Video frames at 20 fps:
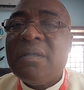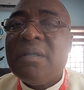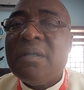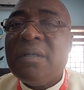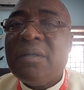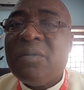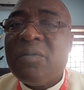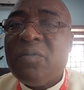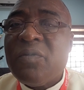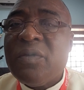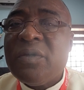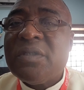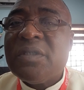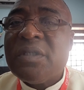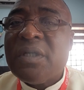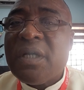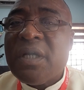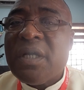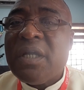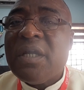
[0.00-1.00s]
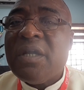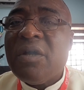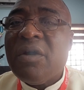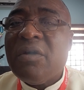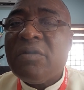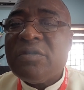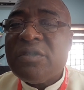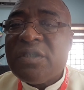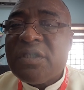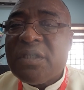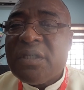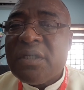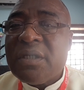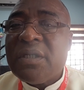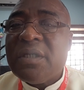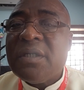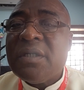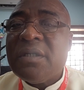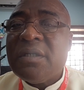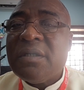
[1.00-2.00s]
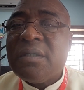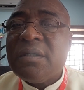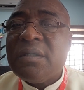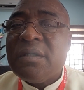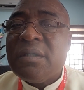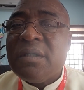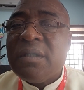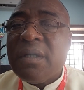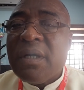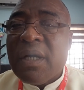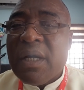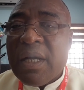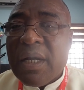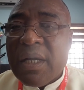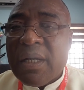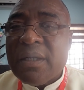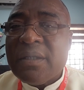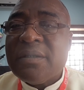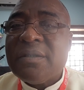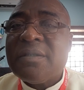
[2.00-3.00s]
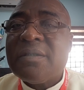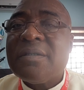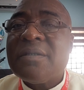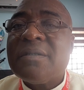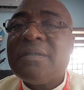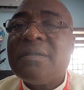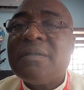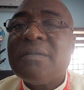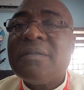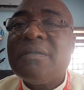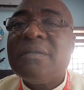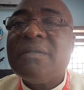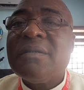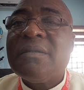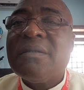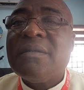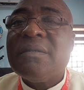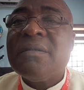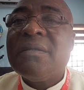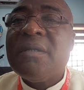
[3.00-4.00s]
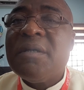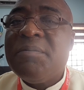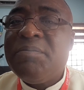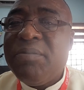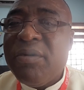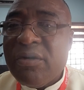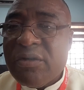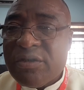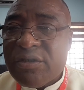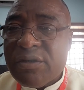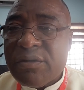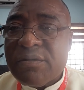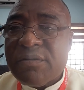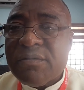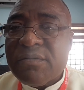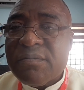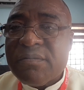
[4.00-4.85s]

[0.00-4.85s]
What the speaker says: in which he or she has a portion.